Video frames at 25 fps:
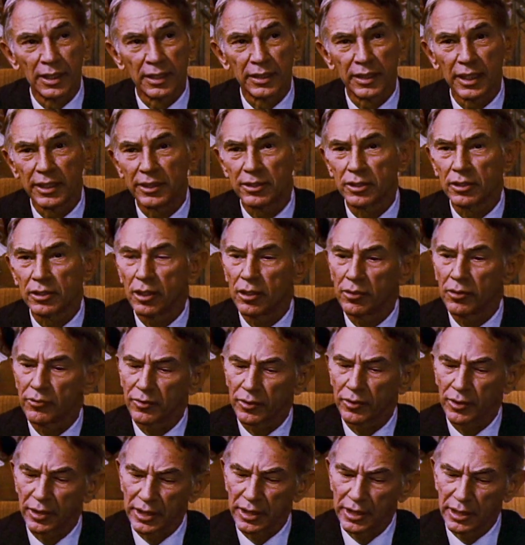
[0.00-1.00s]
And they took
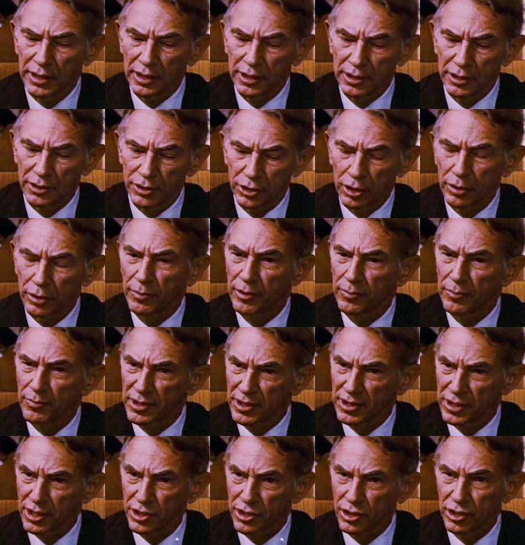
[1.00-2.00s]
over the German
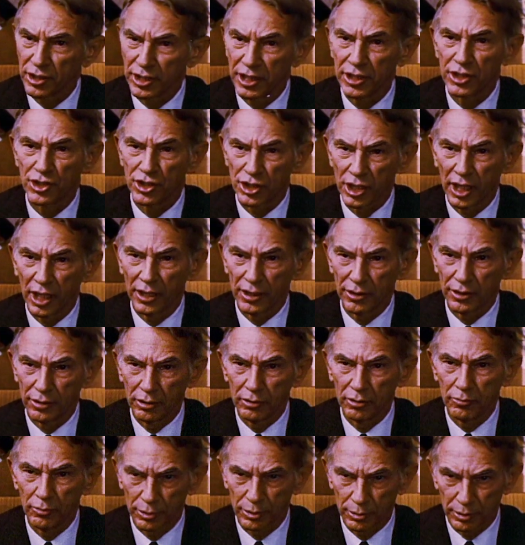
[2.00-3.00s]
position in
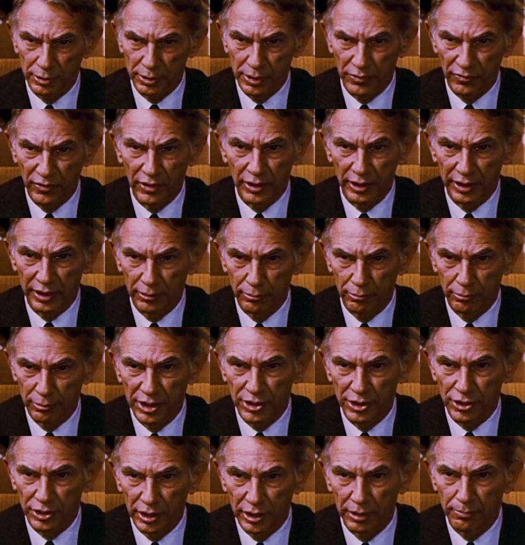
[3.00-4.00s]
Shandong, which was a very
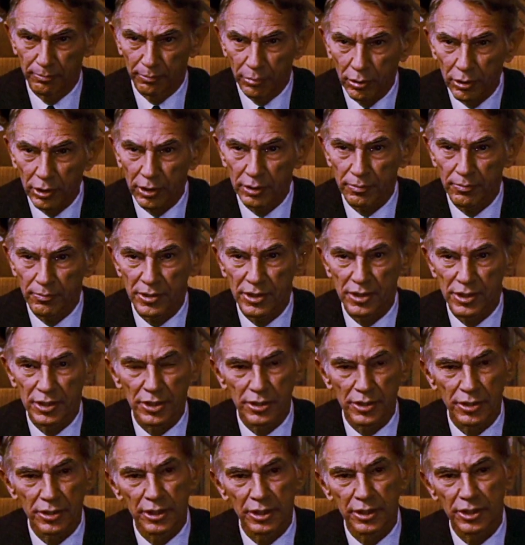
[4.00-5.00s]
rich and important
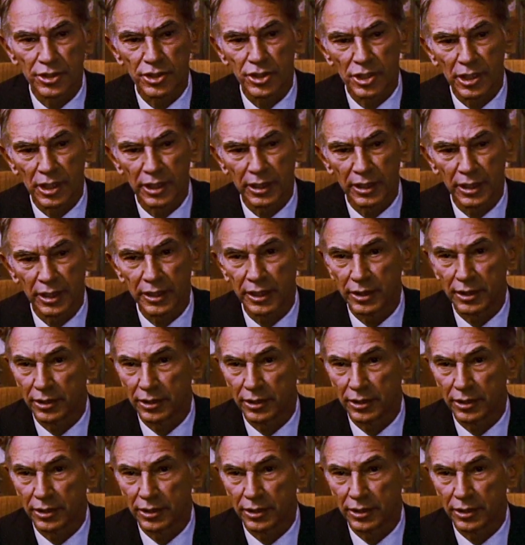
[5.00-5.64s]
position in China.